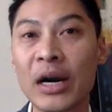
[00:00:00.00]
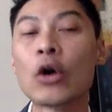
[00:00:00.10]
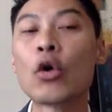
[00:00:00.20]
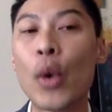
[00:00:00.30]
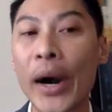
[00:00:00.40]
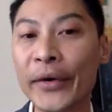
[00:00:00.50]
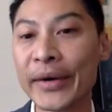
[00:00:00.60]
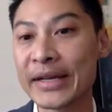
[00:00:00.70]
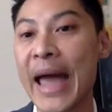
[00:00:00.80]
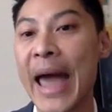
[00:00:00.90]

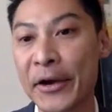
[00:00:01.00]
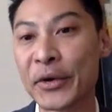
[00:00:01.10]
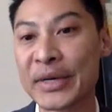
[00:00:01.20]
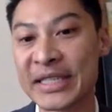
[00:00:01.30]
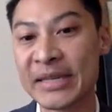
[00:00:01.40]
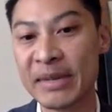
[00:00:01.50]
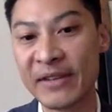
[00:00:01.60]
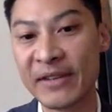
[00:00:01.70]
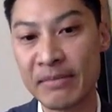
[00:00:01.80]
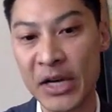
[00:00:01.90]
acquiring accurate
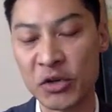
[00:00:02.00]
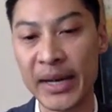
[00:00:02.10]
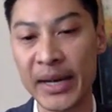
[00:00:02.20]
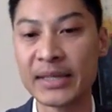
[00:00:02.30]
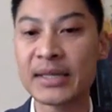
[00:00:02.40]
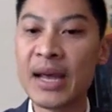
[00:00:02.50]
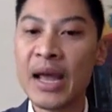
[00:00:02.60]
CBV measurements.